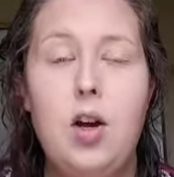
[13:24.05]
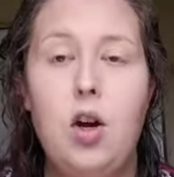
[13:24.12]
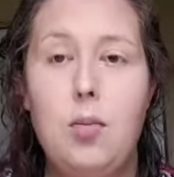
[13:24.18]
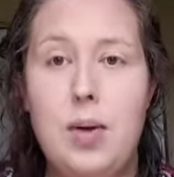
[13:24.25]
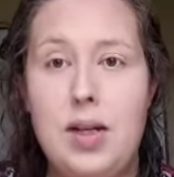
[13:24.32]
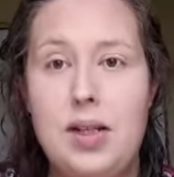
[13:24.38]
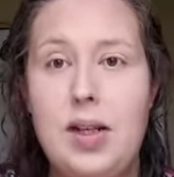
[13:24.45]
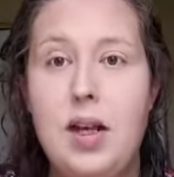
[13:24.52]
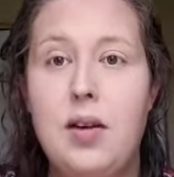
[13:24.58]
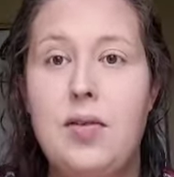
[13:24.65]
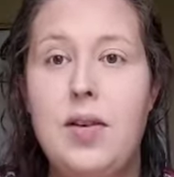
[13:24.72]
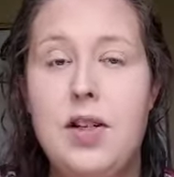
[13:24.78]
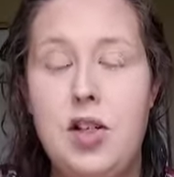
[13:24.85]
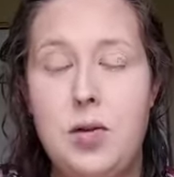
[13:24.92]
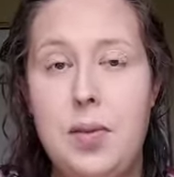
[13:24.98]
On
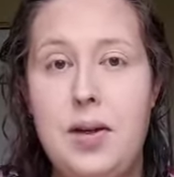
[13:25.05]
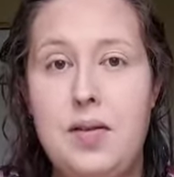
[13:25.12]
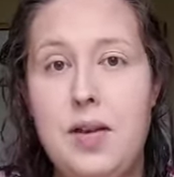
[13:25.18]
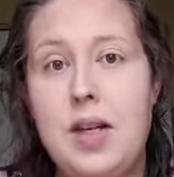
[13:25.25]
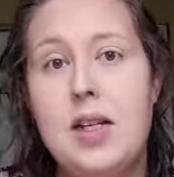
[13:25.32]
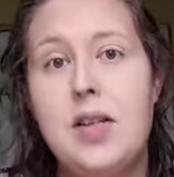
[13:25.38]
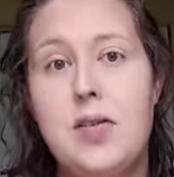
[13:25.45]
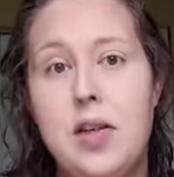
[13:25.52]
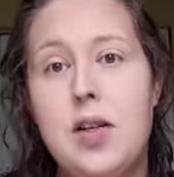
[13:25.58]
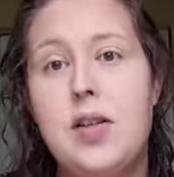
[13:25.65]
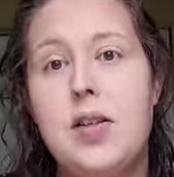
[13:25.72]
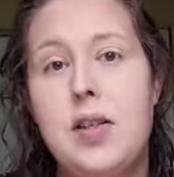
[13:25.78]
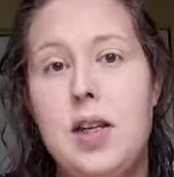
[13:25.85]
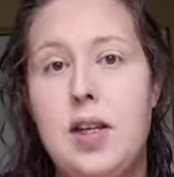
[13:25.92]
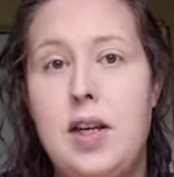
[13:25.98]
myself, I do my face
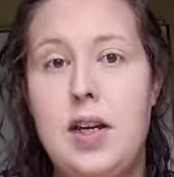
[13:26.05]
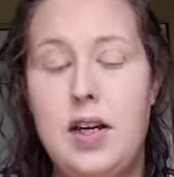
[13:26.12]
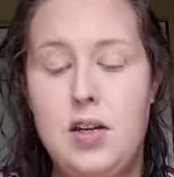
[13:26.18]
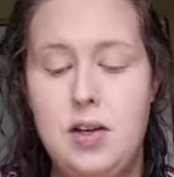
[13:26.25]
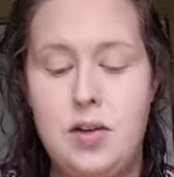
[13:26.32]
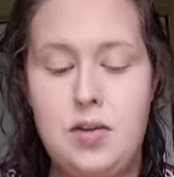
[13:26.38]
first and then I do